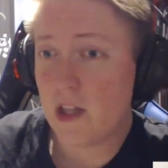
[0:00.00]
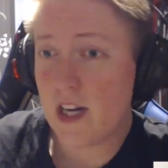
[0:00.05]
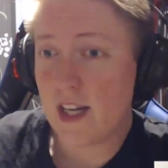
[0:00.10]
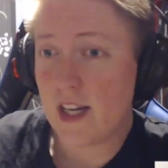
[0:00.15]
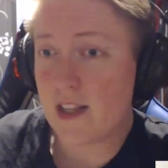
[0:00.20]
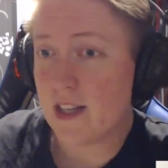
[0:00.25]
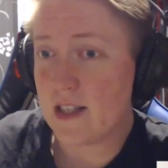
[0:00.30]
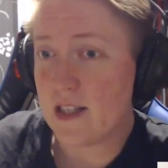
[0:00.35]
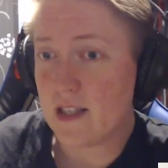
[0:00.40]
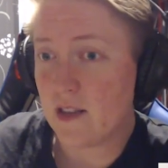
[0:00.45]

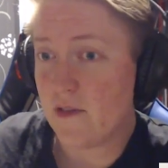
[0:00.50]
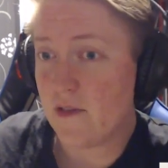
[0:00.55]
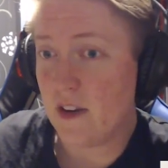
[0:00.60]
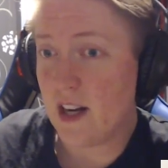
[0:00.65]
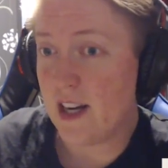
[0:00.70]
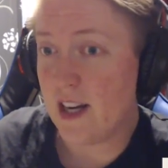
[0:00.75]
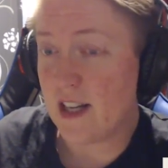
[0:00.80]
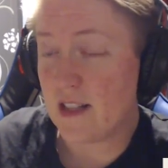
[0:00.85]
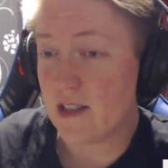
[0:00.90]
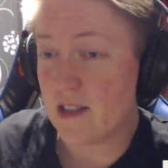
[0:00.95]
likely to
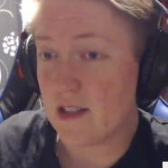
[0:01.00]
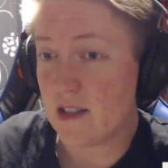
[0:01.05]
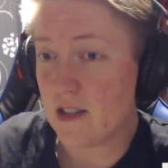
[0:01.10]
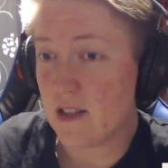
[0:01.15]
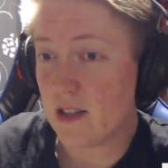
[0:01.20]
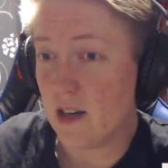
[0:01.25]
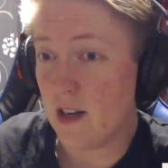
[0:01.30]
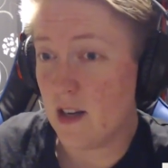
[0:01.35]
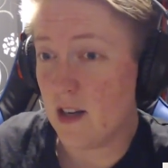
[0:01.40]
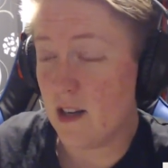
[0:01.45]
find
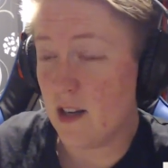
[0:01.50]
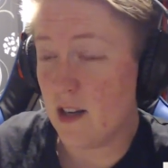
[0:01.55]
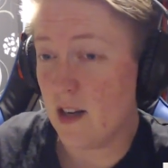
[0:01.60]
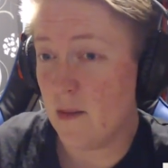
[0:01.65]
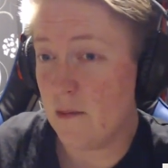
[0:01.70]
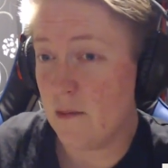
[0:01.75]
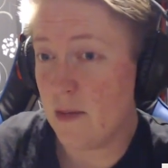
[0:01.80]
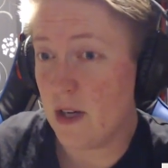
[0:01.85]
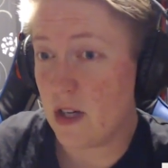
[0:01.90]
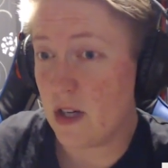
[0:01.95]
a
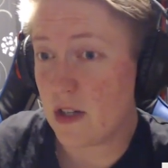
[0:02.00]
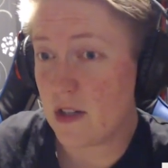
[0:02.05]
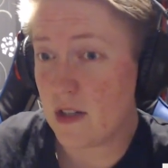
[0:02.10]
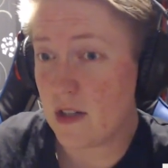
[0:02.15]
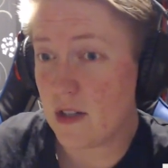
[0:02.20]
book,